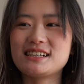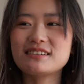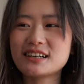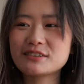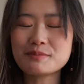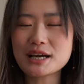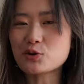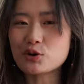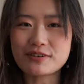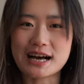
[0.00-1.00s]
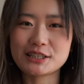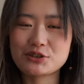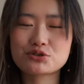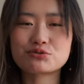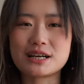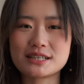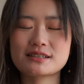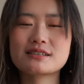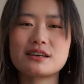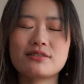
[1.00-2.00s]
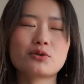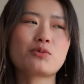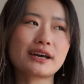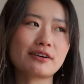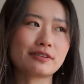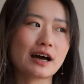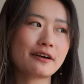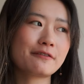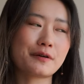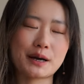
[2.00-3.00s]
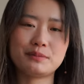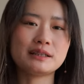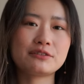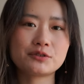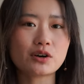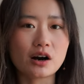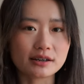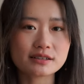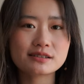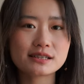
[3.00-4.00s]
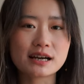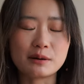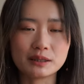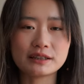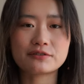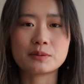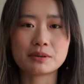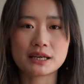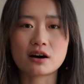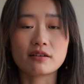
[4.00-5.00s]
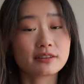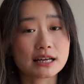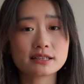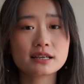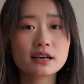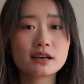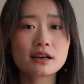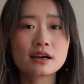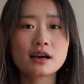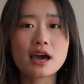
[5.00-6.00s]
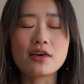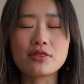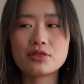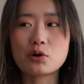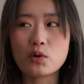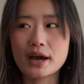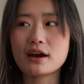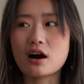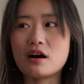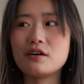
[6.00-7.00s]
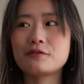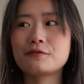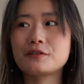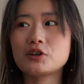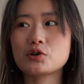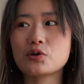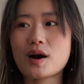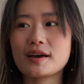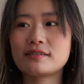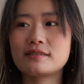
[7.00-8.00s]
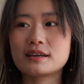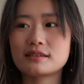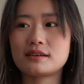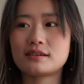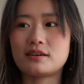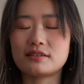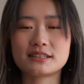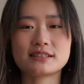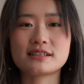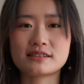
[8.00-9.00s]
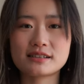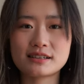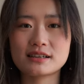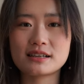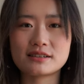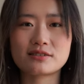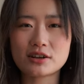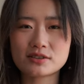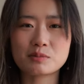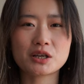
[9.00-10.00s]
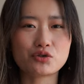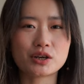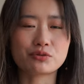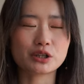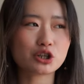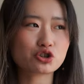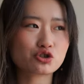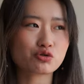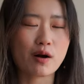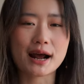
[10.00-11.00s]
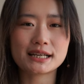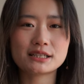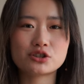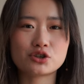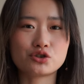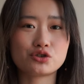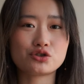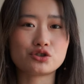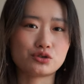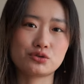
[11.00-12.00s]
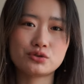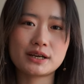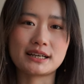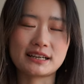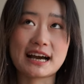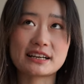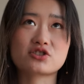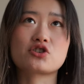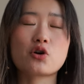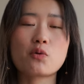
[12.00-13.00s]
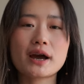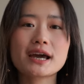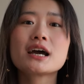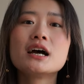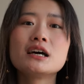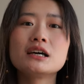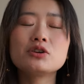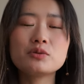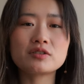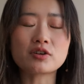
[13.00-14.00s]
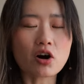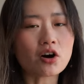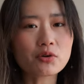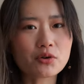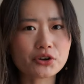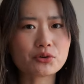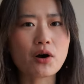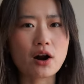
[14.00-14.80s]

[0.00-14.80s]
a lot of my core values rest in the way of life. I believe in honesty, I believe in being authentic, in the way of, you know, I think that authenticity is not something you can really try to do in an external way. You either are or you